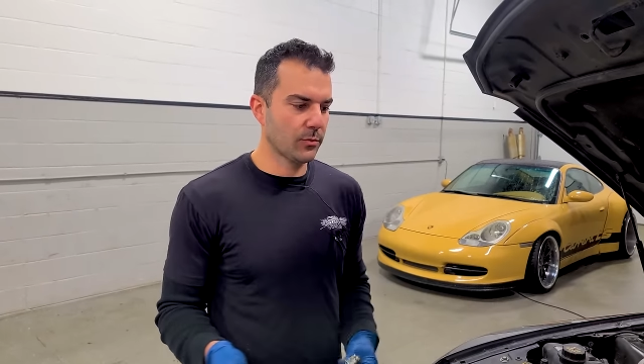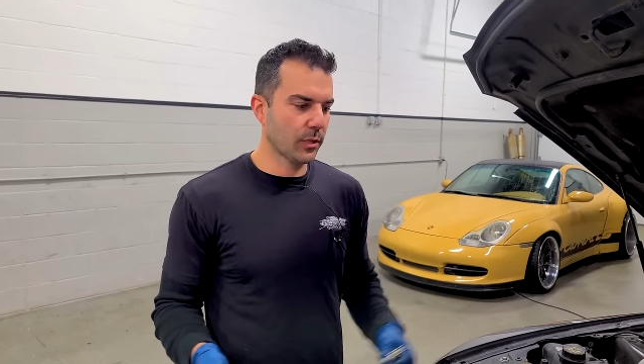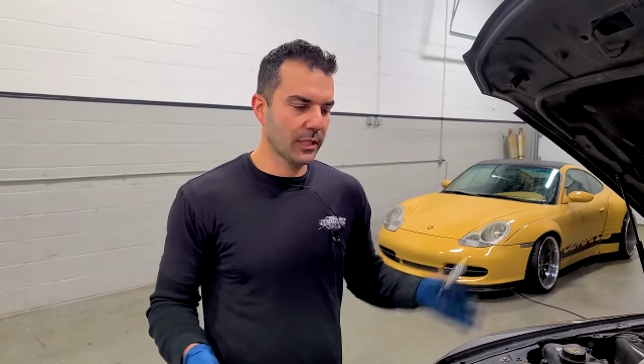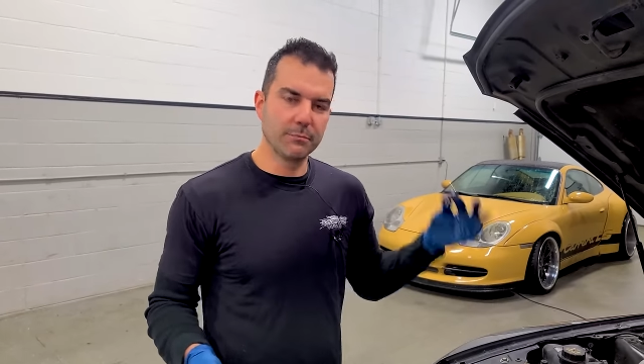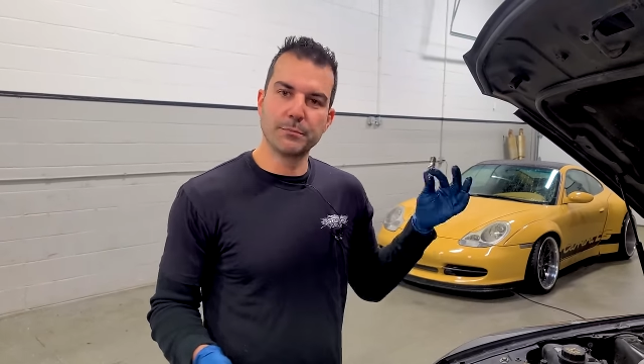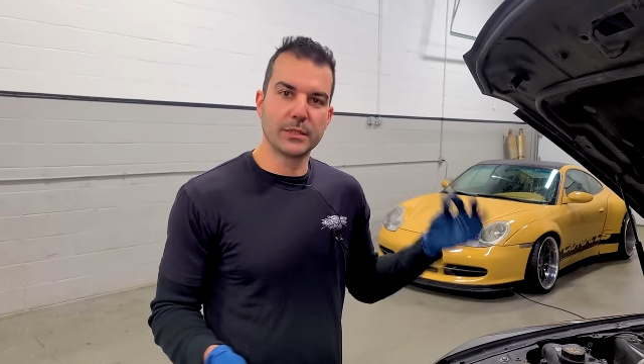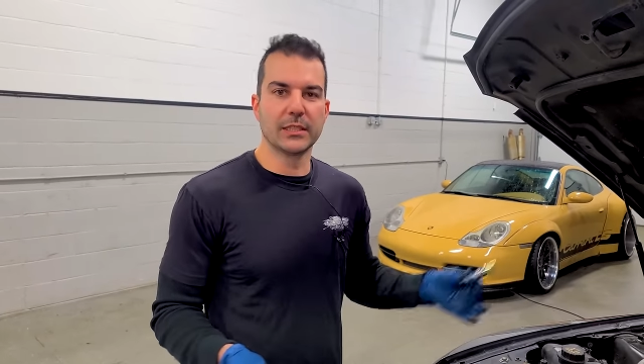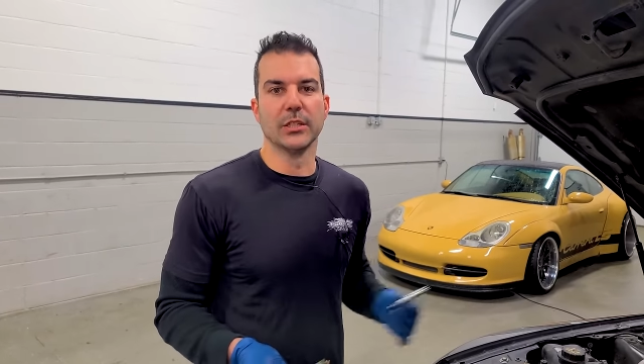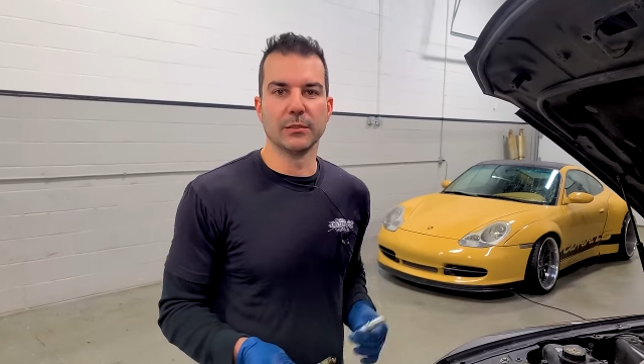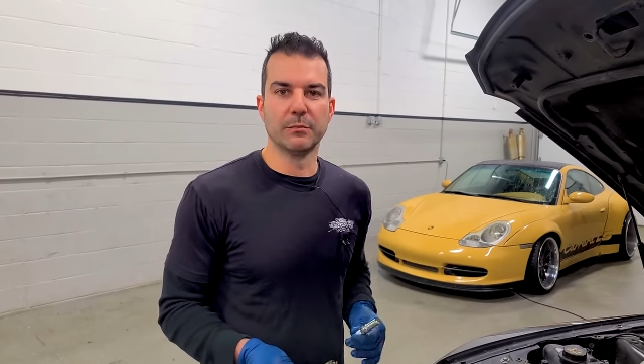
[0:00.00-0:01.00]
we're gonna
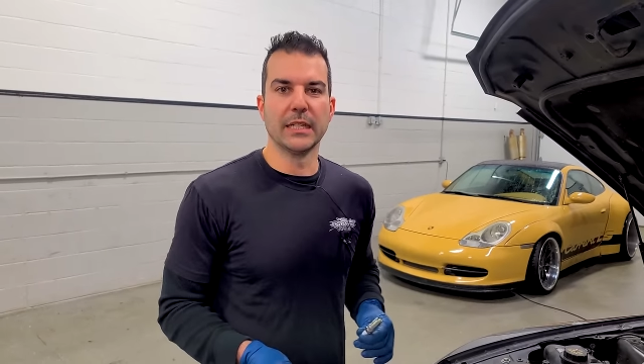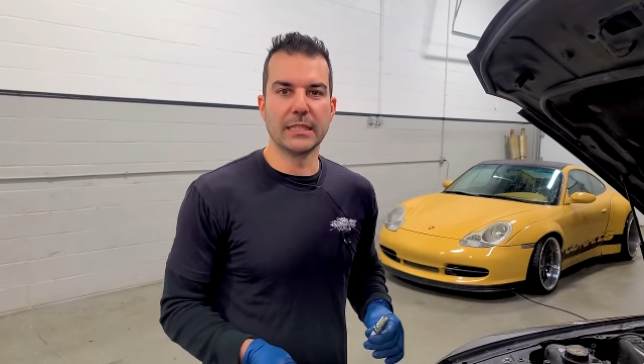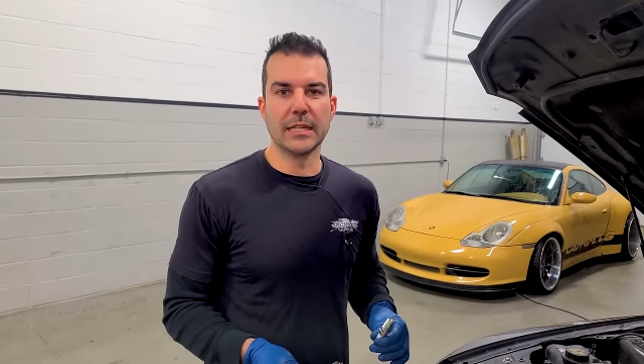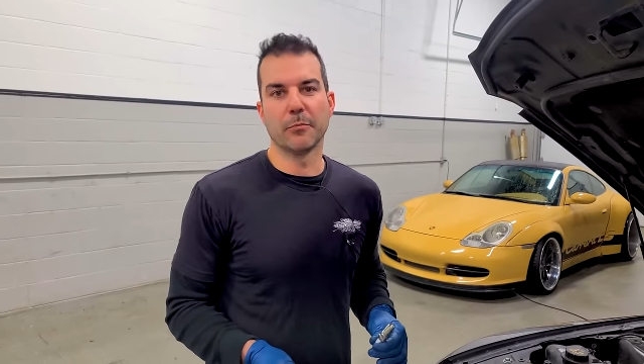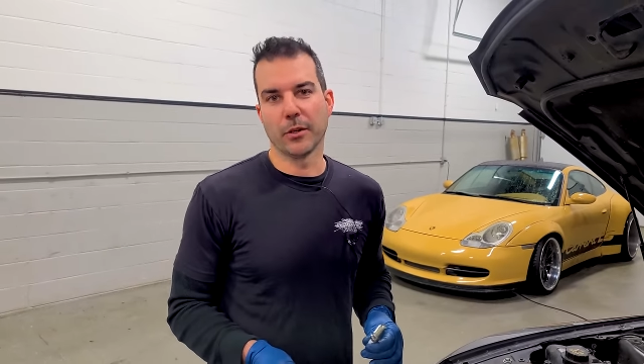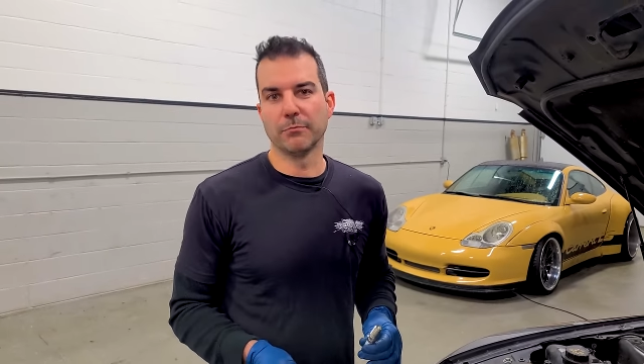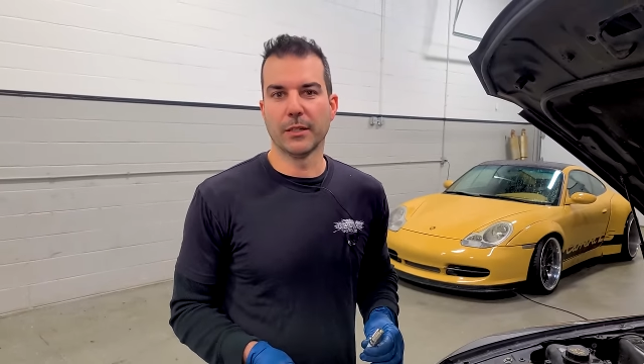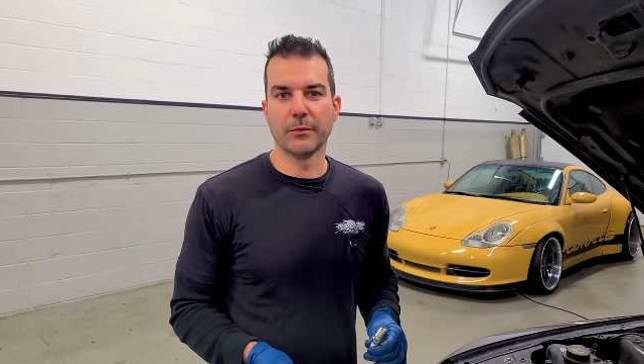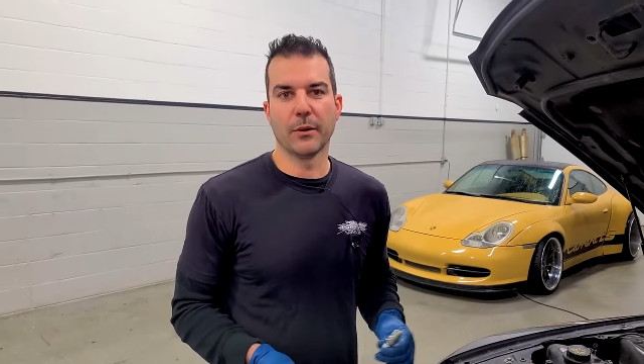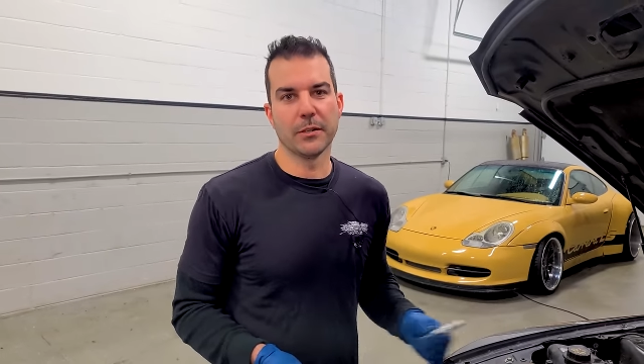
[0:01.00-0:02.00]
still dig deeper.
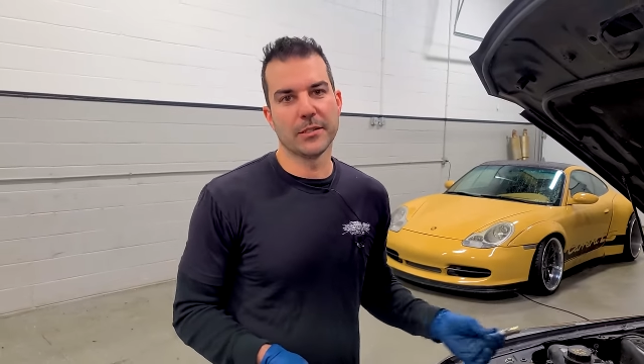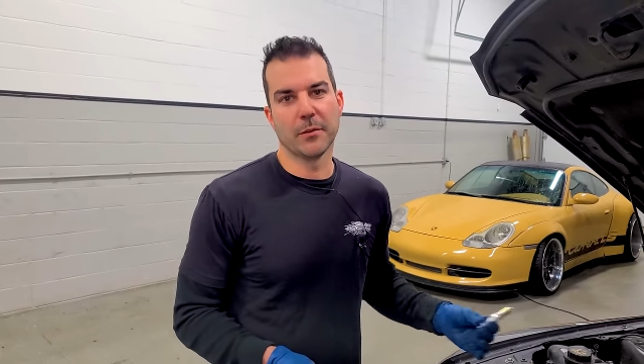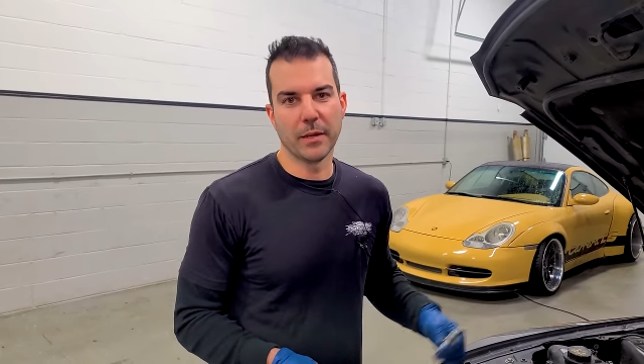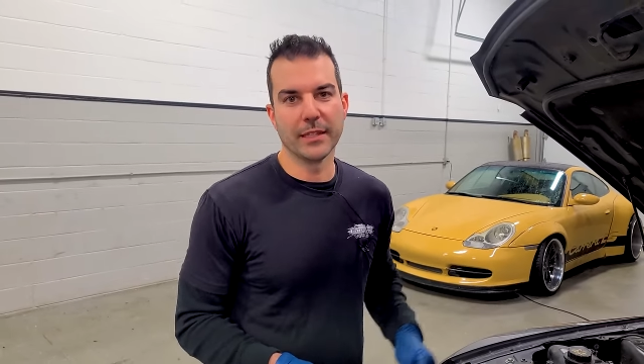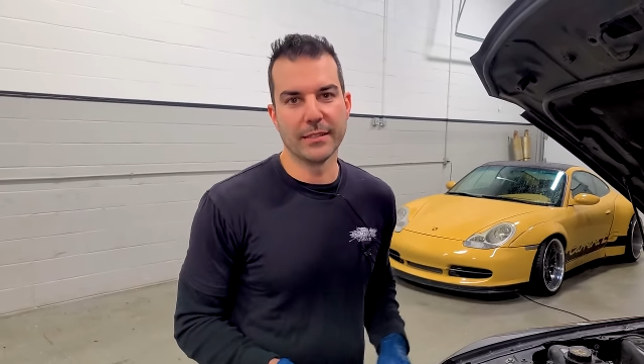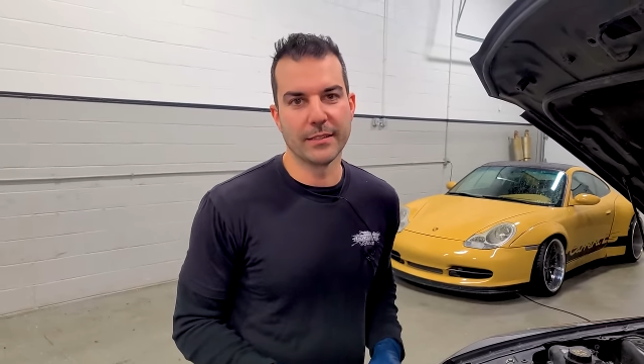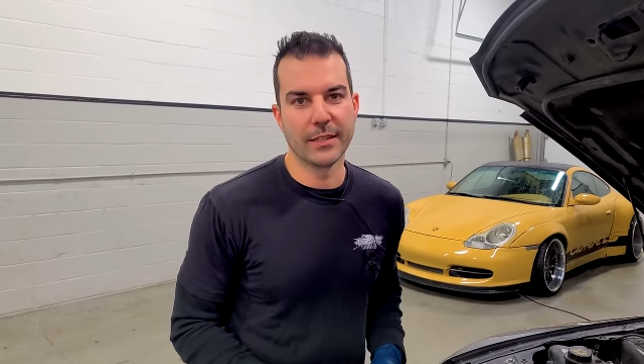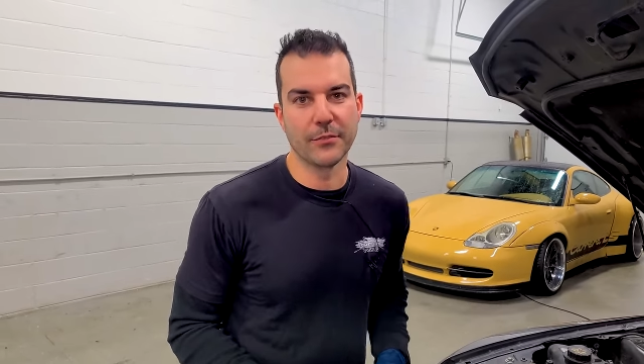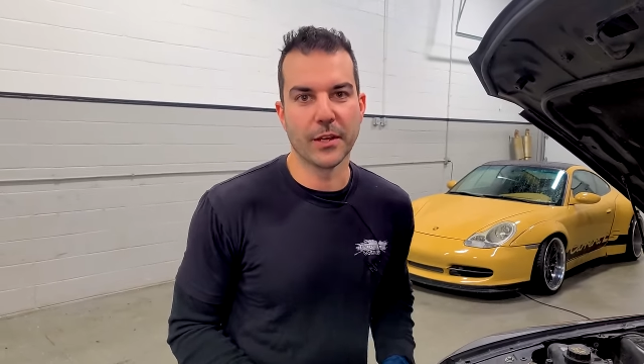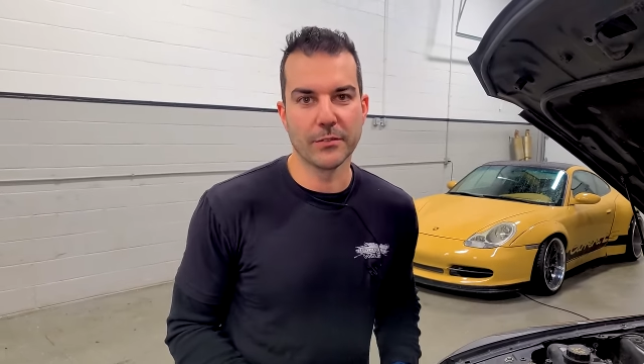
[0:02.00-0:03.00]
I wanna see how bad these
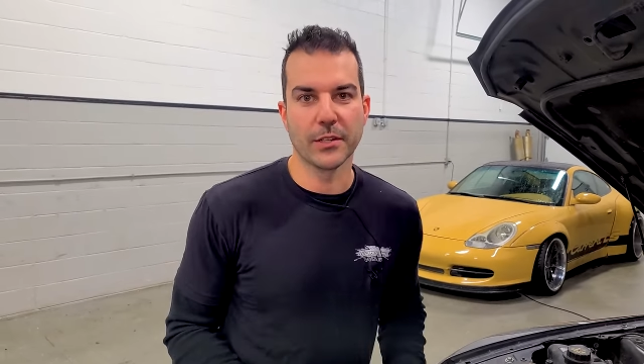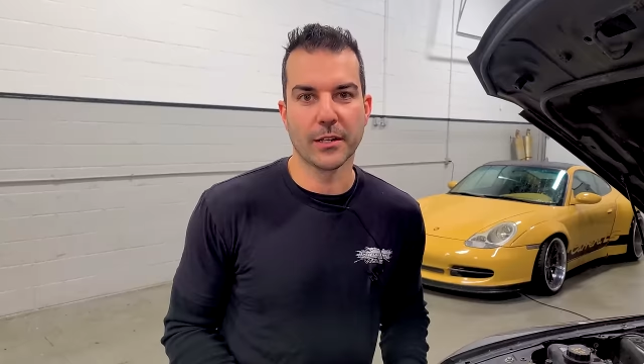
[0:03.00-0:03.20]
intake valves